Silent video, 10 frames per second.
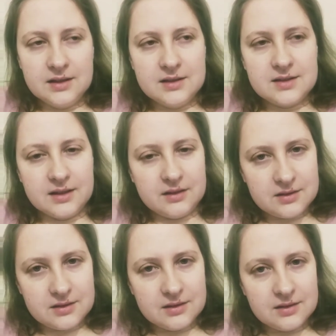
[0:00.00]

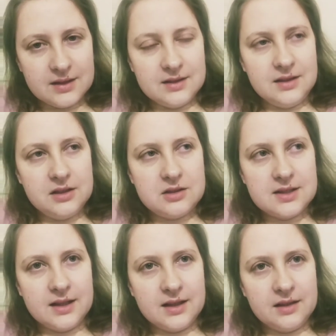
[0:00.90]
Cells. And each
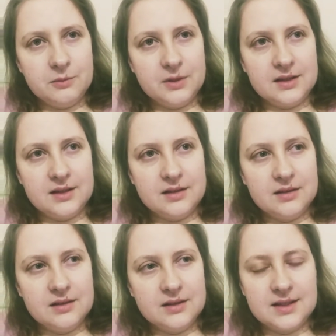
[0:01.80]
cell within
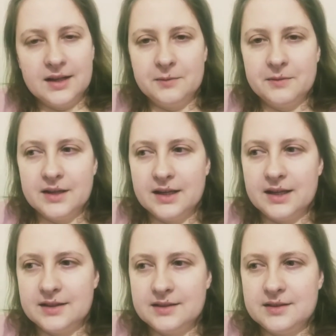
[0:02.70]
itself
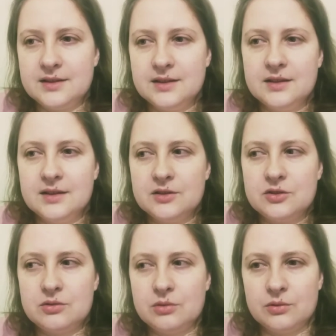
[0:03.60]
has
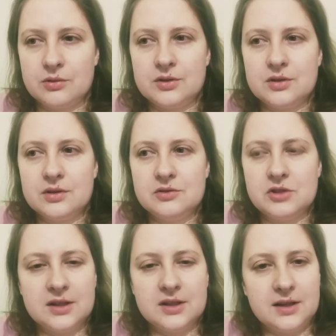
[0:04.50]
stored
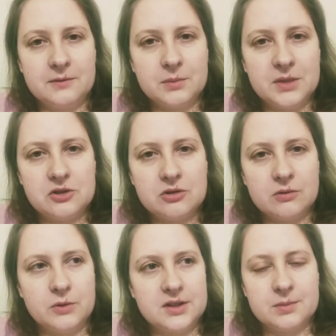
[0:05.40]
genetic information
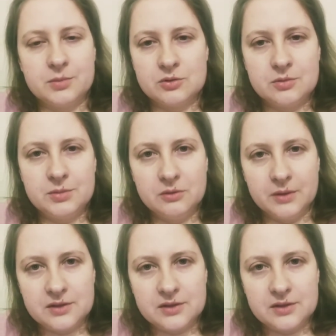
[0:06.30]
of what it's supposed to be doing.